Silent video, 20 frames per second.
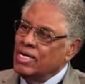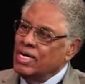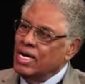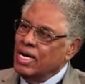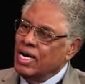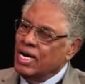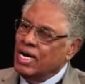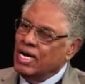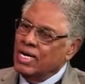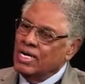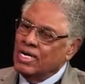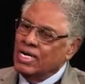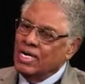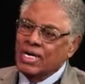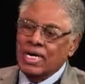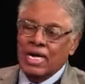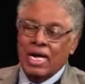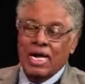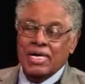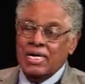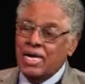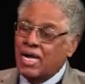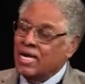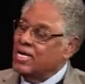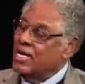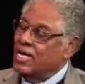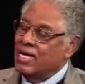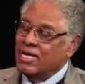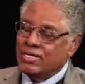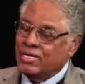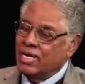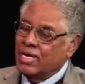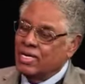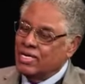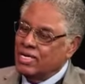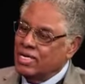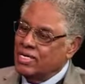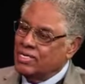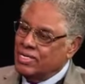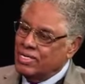And
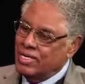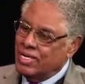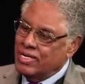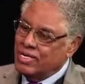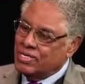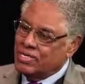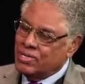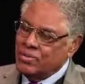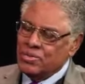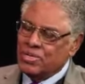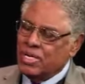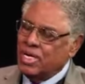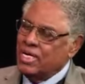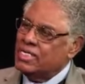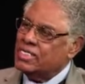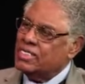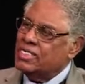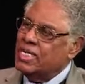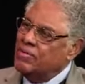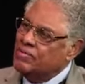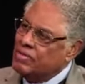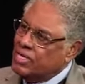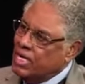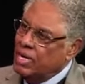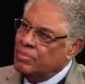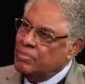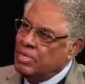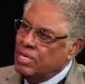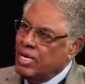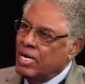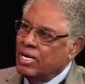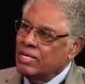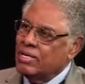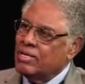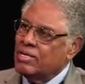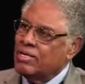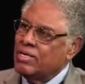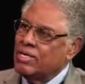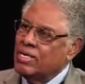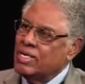the two things never came
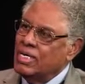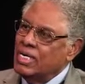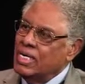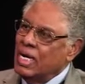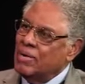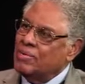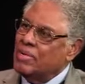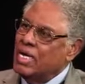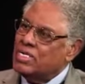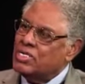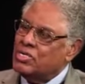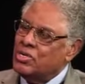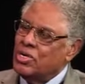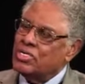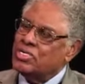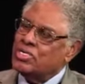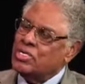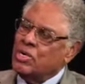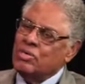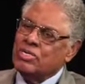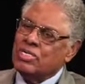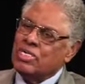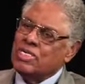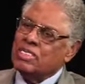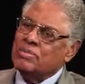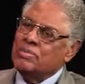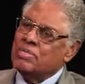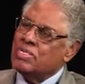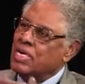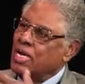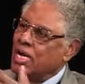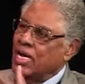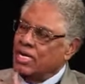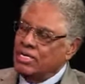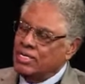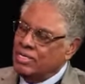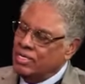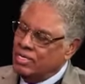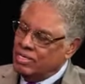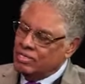together. I mean, they saw socialism as an
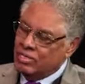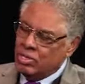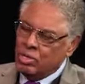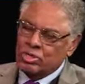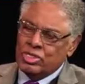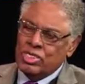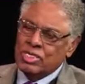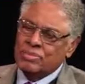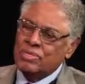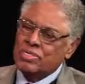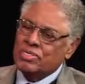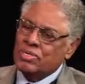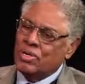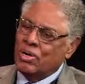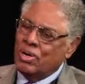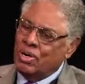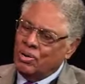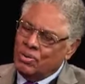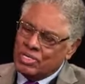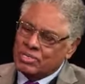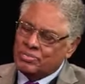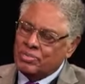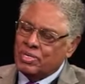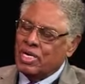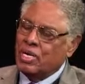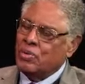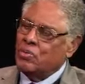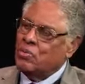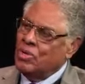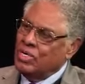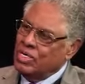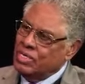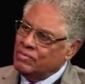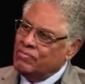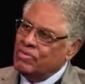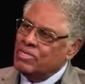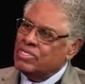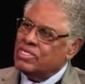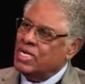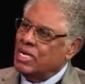idea. Socialism has always been a
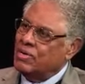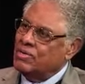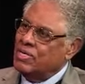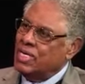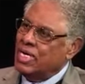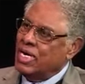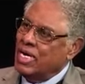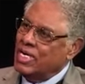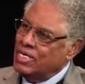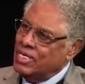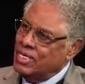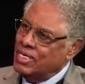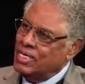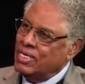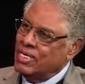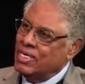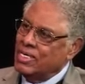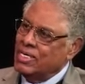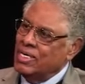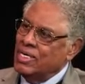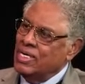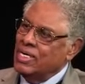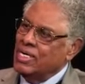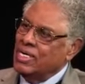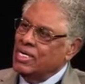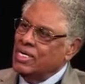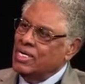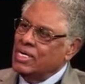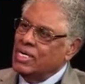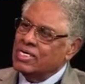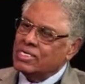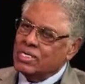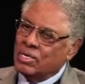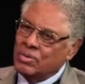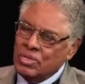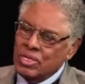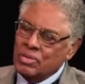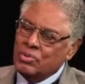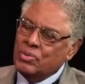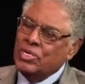wonderful sounding idea. It's
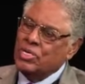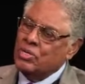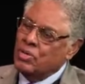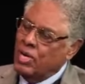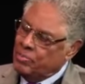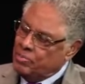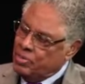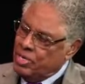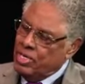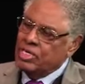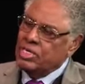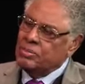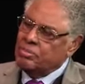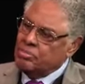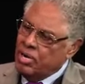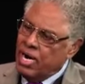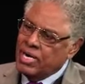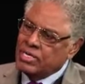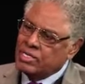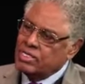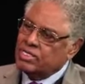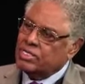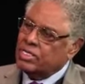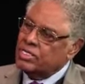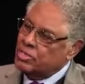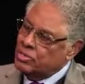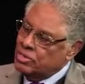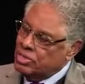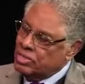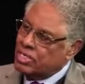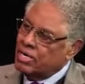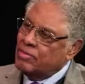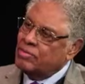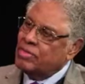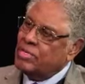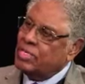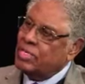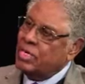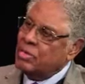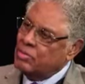only when you put it into practice that you
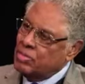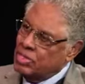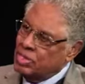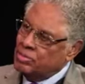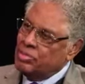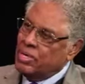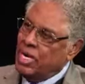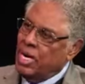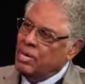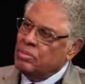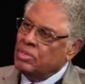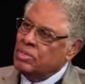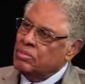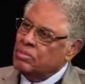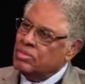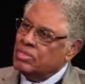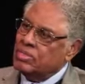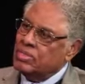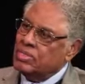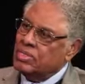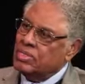discover that there are real problems.